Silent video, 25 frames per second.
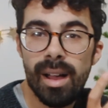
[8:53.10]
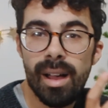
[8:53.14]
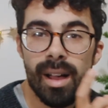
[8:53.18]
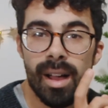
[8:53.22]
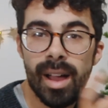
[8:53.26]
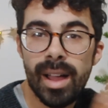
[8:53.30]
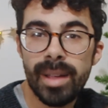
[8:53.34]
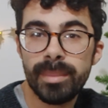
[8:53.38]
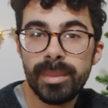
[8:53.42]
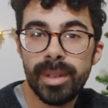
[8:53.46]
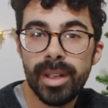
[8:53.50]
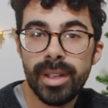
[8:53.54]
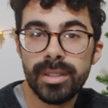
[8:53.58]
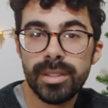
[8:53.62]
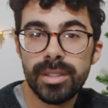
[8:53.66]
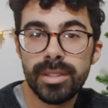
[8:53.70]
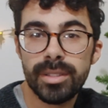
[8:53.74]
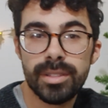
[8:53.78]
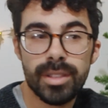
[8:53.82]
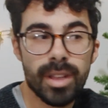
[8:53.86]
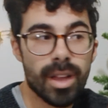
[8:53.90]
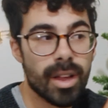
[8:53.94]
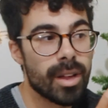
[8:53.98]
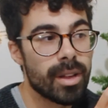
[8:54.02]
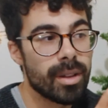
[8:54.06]
I'm going to
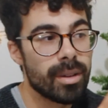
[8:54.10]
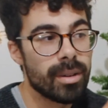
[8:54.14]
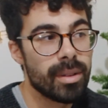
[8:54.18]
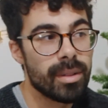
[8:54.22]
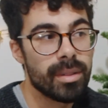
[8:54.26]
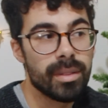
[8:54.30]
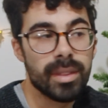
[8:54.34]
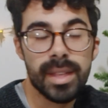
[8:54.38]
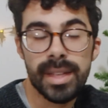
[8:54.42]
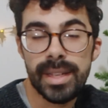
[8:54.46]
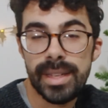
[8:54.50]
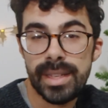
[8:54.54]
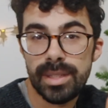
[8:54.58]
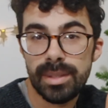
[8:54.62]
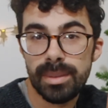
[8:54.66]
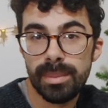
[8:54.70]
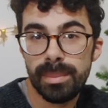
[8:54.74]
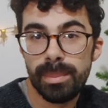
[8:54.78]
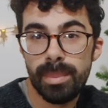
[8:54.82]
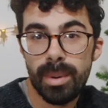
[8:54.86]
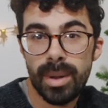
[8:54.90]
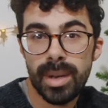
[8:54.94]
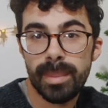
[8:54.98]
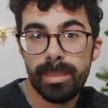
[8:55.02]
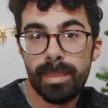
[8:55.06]
sew these
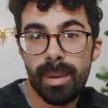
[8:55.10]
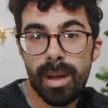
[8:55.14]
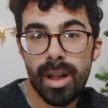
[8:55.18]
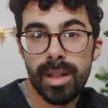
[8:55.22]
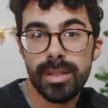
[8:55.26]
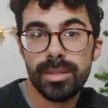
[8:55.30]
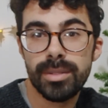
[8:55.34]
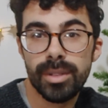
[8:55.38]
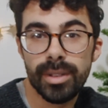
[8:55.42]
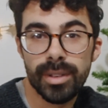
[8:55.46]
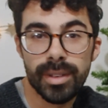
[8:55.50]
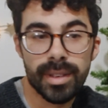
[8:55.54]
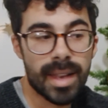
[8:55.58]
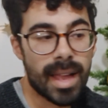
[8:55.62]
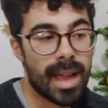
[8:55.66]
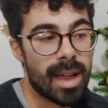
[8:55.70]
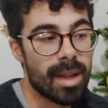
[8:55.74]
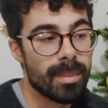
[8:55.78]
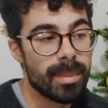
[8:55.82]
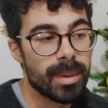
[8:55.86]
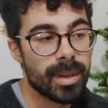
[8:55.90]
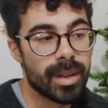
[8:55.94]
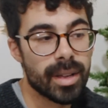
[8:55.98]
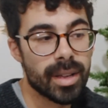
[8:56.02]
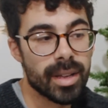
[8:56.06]
body parts on now
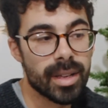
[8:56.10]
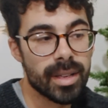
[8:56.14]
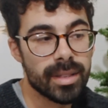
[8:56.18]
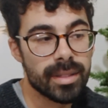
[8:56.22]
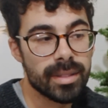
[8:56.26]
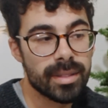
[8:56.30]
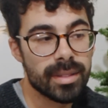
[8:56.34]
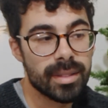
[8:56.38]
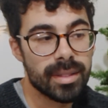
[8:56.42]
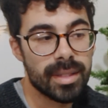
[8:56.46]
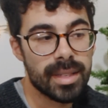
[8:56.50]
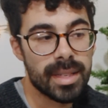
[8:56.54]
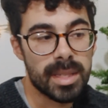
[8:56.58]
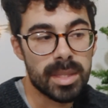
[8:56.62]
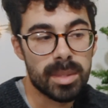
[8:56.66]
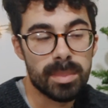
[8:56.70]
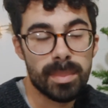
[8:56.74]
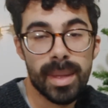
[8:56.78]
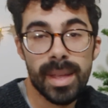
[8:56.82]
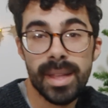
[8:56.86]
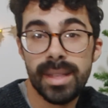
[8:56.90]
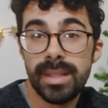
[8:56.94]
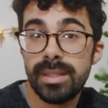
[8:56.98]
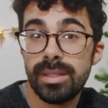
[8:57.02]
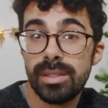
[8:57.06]
because these
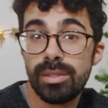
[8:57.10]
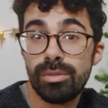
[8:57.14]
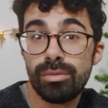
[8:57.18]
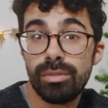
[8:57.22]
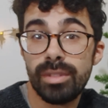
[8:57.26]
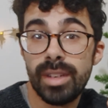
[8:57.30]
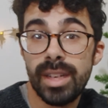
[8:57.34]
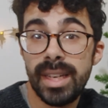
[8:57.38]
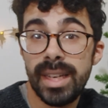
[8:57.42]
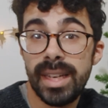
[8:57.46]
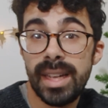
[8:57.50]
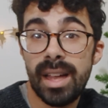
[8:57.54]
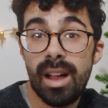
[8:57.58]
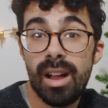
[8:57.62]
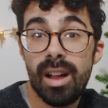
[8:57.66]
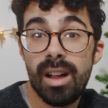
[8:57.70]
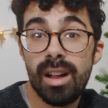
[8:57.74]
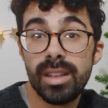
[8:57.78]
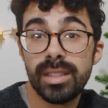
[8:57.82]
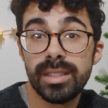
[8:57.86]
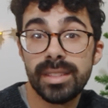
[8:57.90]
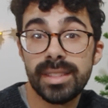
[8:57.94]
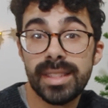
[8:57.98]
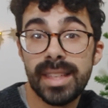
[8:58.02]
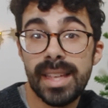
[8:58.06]
pins really
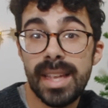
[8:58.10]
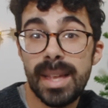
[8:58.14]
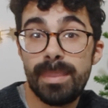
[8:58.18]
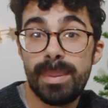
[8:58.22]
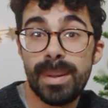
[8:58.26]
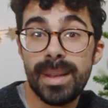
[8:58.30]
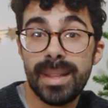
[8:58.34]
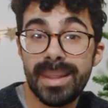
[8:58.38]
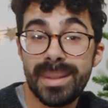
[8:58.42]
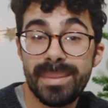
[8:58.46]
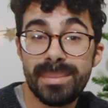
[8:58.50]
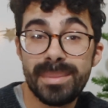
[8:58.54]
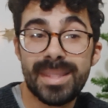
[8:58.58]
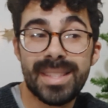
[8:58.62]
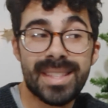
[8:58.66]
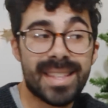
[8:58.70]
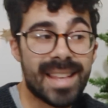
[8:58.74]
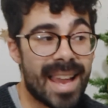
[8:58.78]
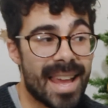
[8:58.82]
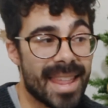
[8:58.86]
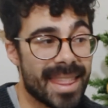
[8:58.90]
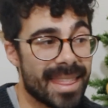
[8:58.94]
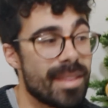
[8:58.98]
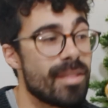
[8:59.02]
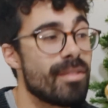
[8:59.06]
aren't keeping them
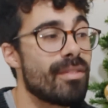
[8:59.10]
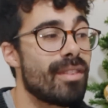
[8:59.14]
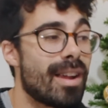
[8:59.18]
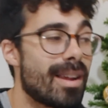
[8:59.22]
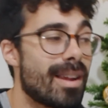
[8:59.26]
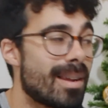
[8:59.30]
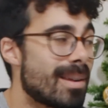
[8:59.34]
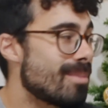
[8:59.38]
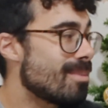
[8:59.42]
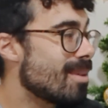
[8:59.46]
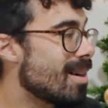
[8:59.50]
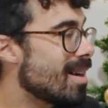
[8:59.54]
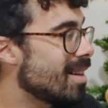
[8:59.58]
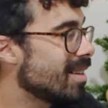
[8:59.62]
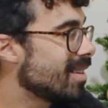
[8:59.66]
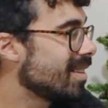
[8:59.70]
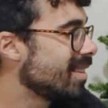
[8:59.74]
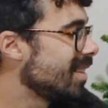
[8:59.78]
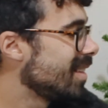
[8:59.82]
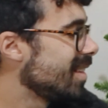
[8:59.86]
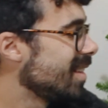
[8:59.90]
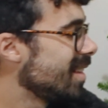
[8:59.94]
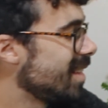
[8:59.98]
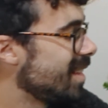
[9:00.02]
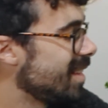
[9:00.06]
together very well.
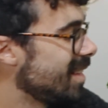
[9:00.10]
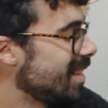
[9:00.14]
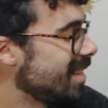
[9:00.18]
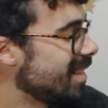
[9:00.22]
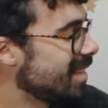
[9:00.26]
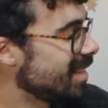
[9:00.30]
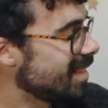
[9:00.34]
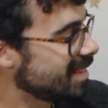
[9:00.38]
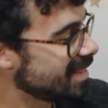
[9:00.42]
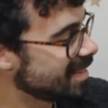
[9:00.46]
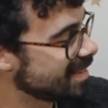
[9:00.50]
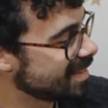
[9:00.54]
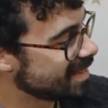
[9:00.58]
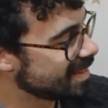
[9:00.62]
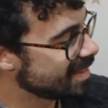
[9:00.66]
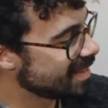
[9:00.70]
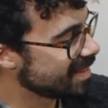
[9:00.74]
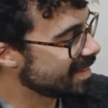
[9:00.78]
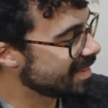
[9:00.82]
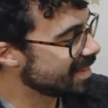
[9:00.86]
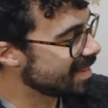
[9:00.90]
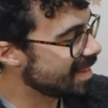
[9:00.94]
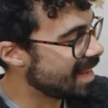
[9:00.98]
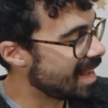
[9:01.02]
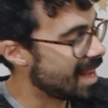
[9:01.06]

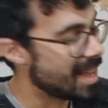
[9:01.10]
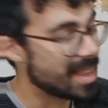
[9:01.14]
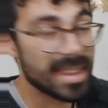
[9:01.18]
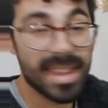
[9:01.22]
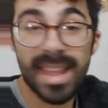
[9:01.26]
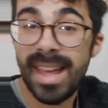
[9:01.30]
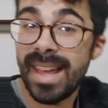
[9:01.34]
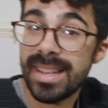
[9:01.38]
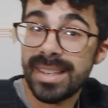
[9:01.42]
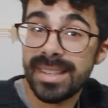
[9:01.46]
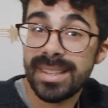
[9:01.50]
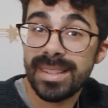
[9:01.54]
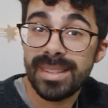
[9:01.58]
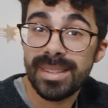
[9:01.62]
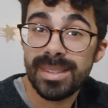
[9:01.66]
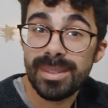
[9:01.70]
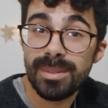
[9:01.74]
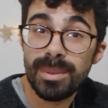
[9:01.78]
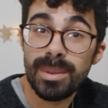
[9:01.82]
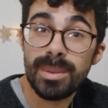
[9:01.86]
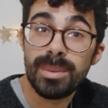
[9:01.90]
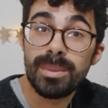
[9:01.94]
And then we